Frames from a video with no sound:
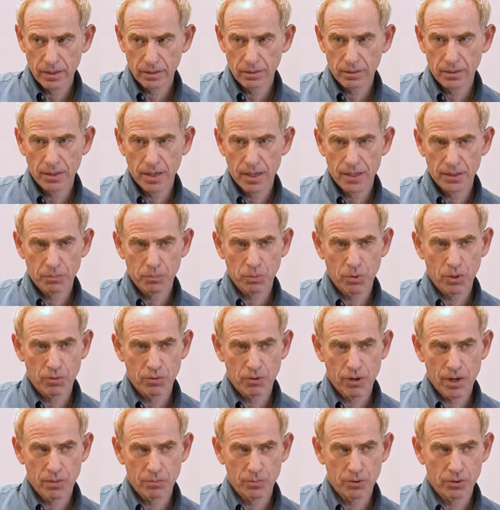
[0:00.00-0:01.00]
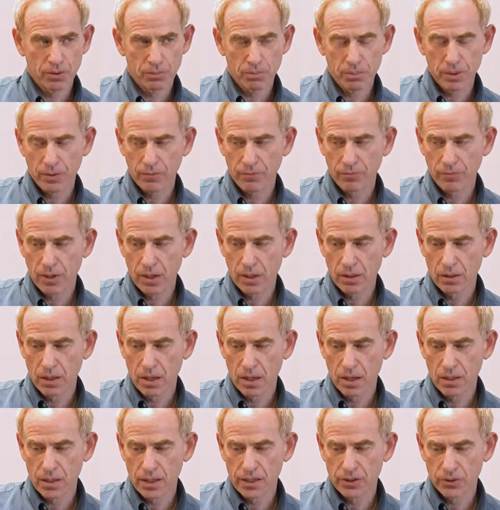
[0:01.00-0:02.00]
think today's program should be fun
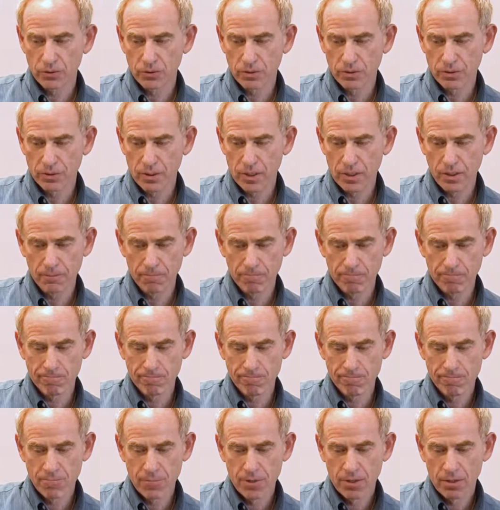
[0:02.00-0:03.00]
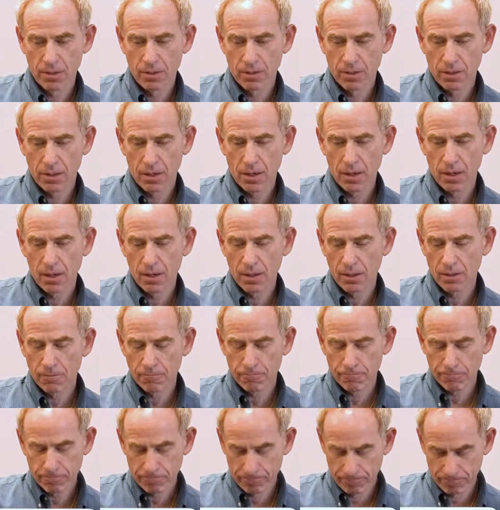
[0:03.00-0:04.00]
and interesting.
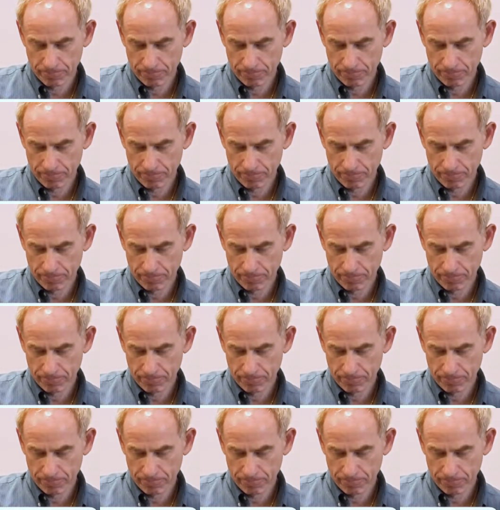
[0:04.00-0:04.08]
Um,